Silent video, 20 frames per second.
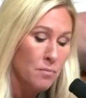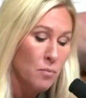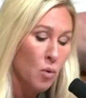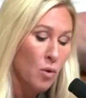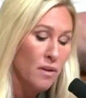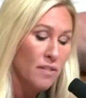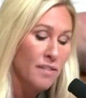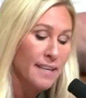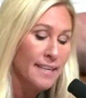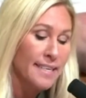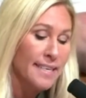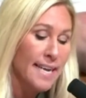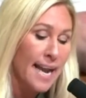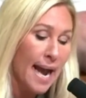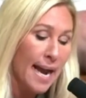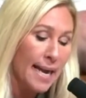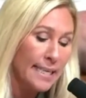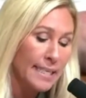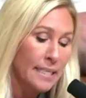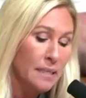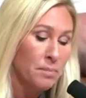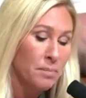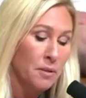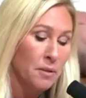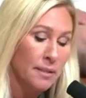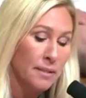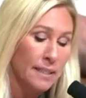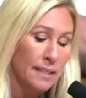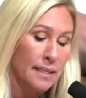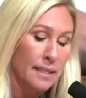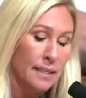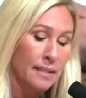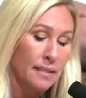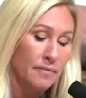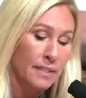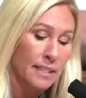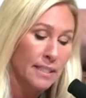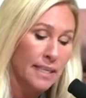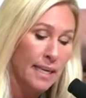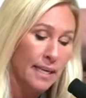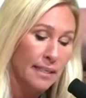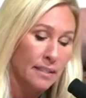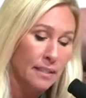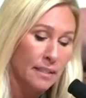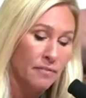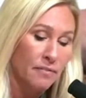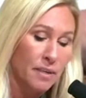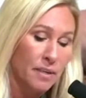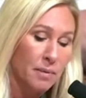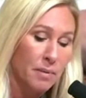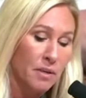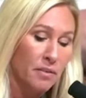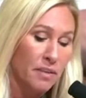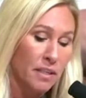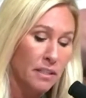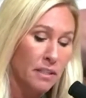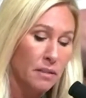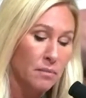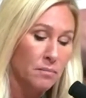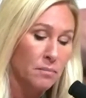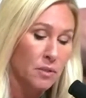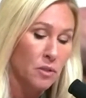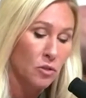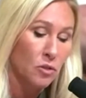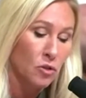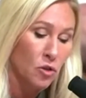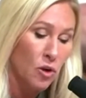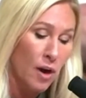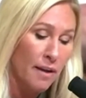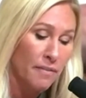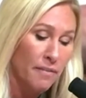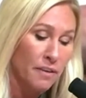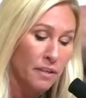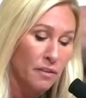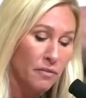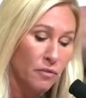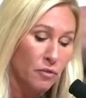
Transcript: More than 90% of detected female victims are trafficked